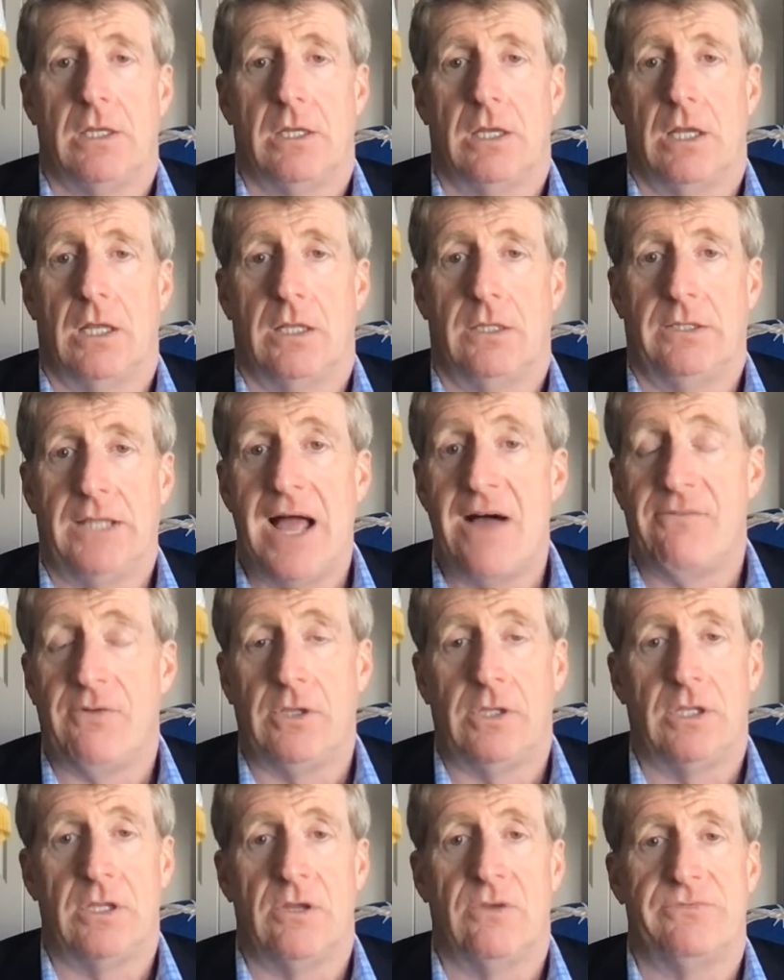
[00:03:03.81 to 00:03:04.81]

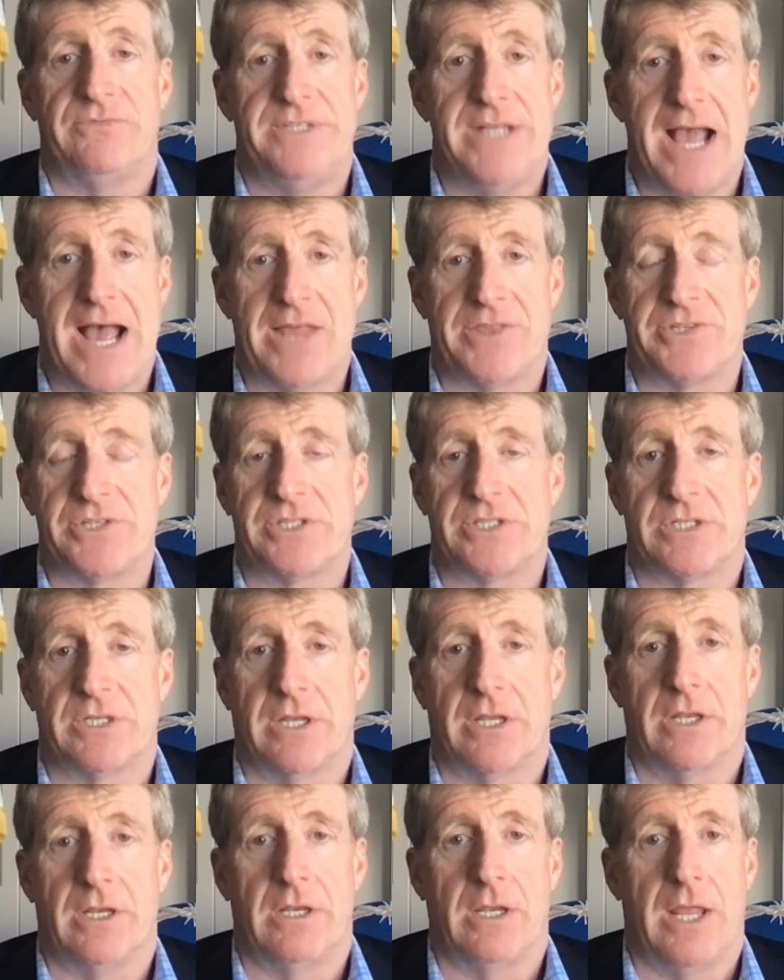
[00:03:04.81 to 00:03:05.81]
level of deaths,
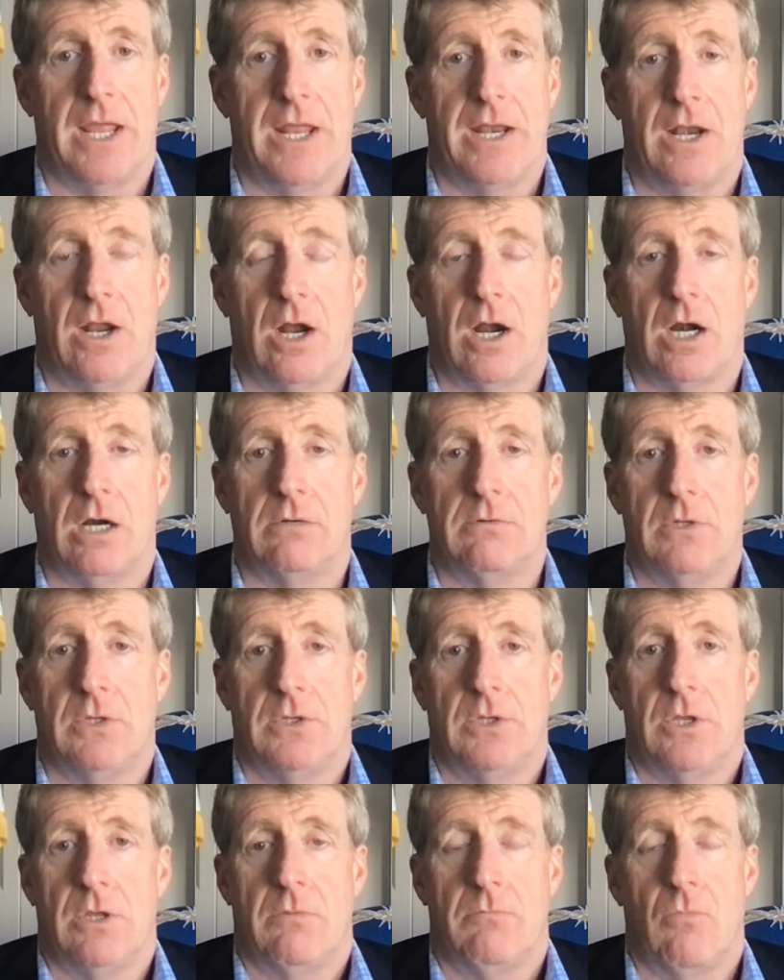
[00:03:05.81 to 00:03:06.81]
and our
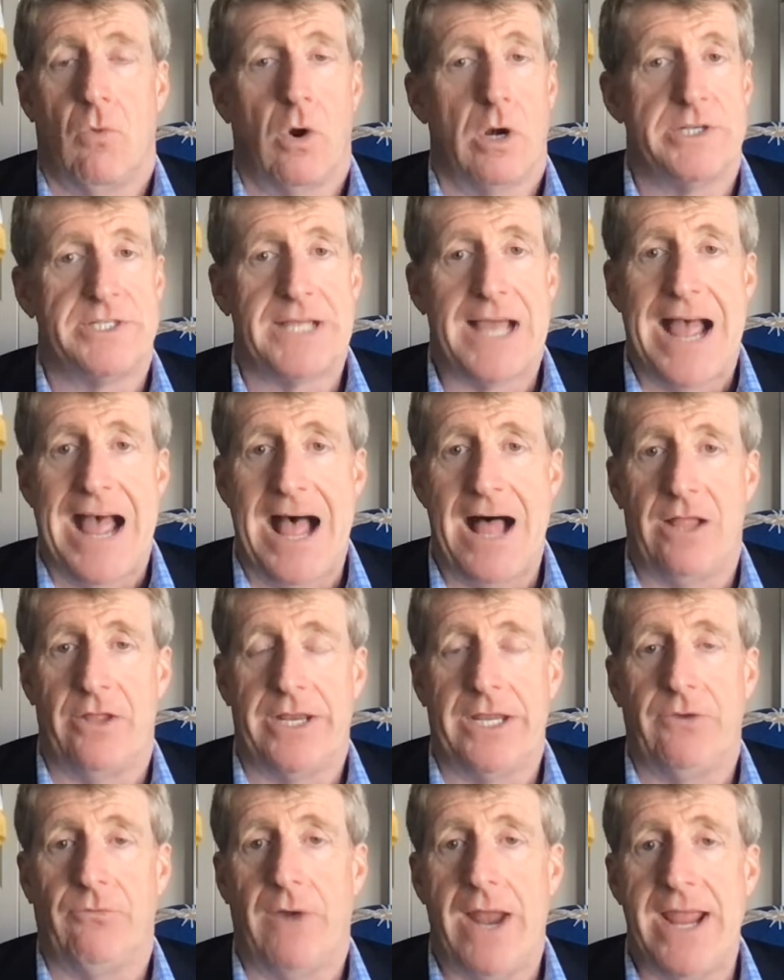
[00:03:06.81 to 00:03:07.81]

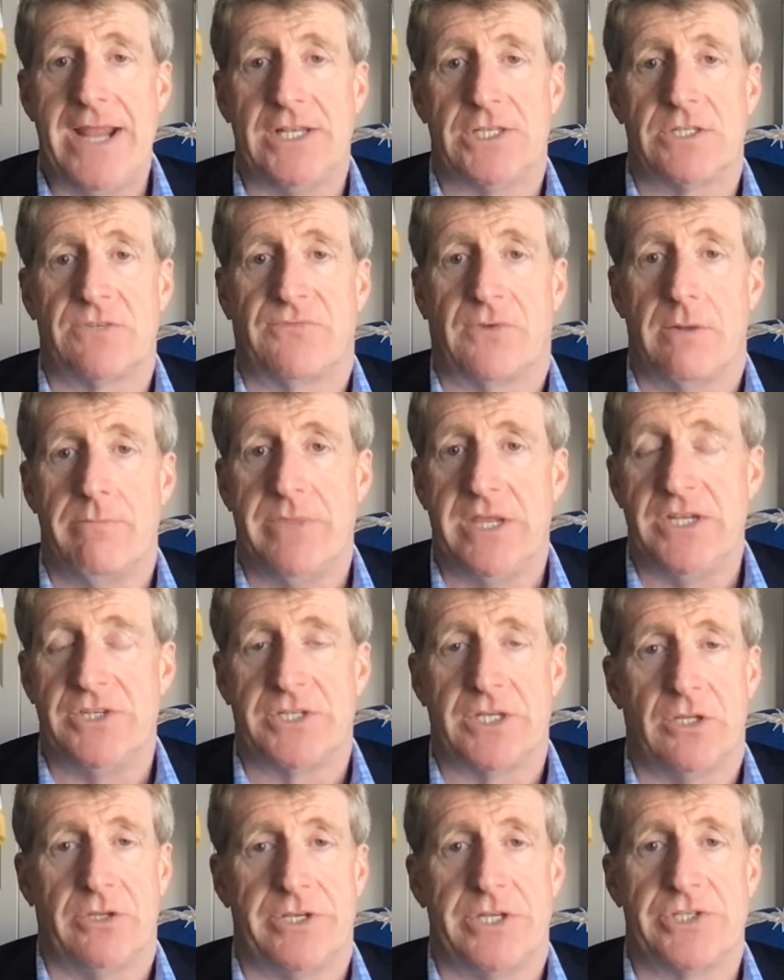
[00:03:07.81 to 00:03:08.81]
mortality rates from these
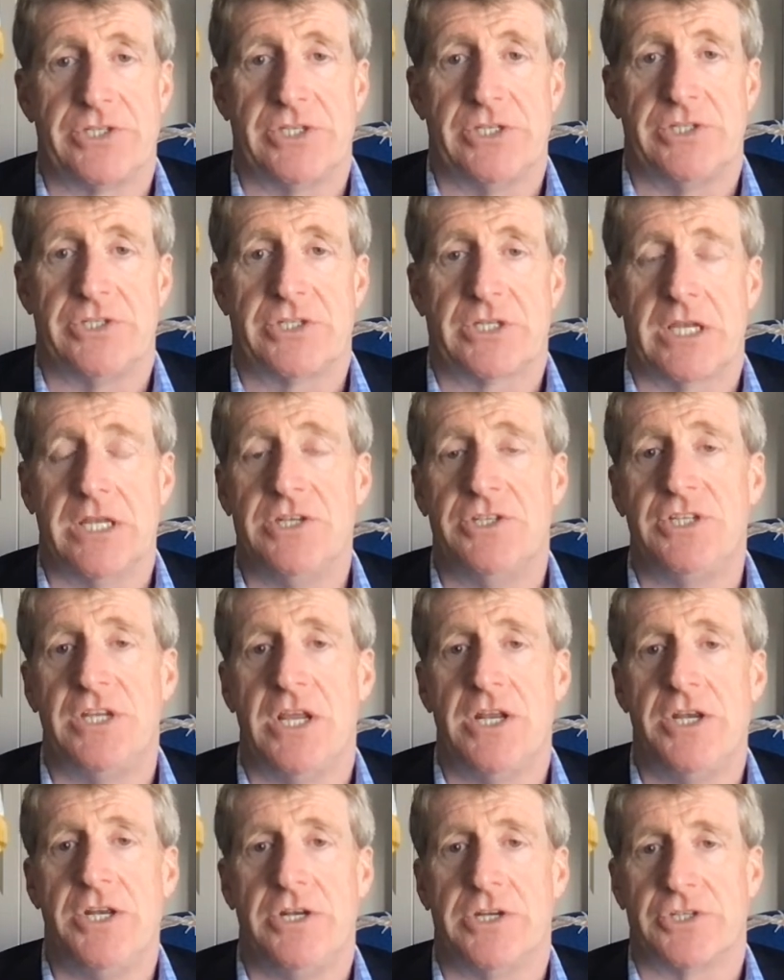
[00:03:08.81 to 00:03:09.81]
illnesses
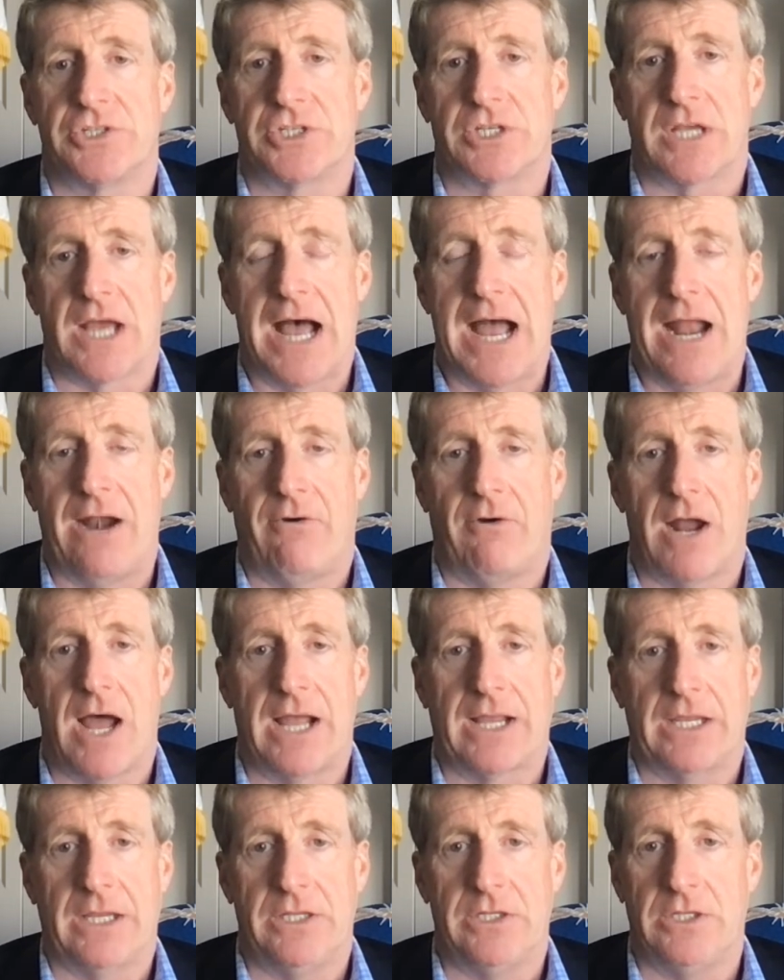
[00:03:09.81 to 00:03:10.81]
continue to
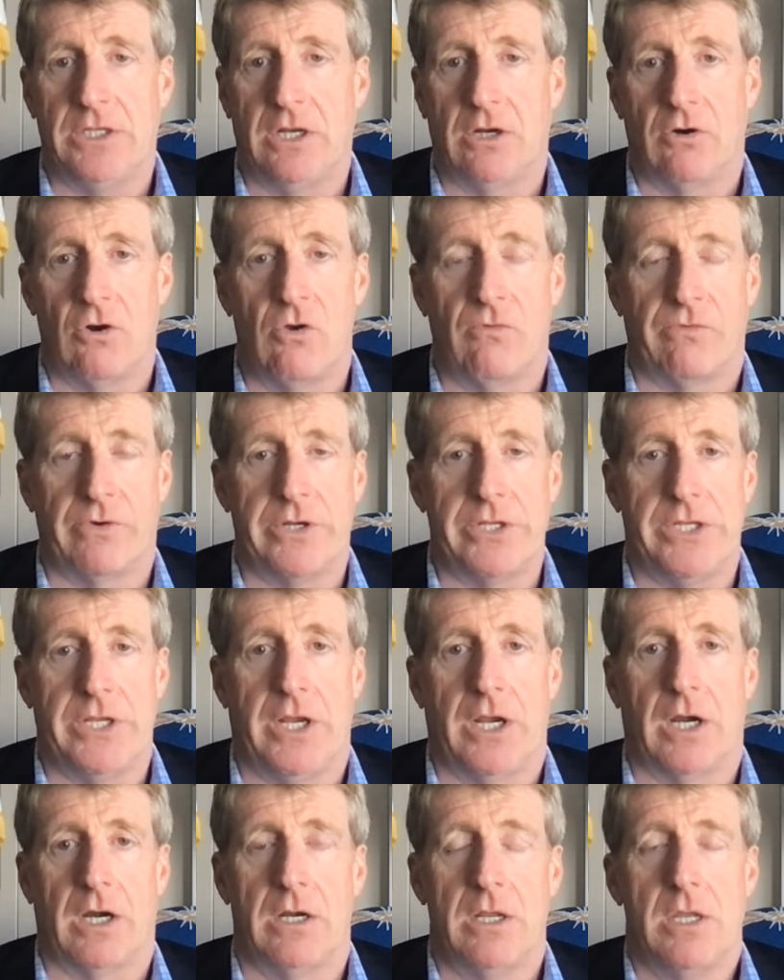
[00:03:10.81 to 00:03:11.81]
skyrocket year over
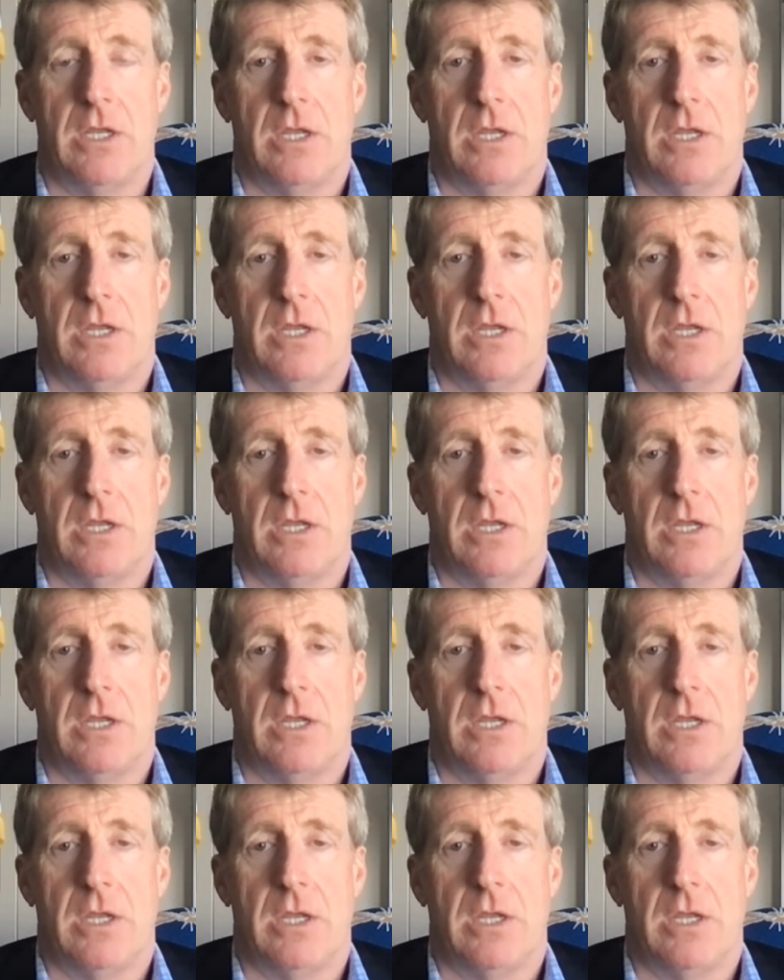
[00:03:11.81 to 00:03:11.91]
year.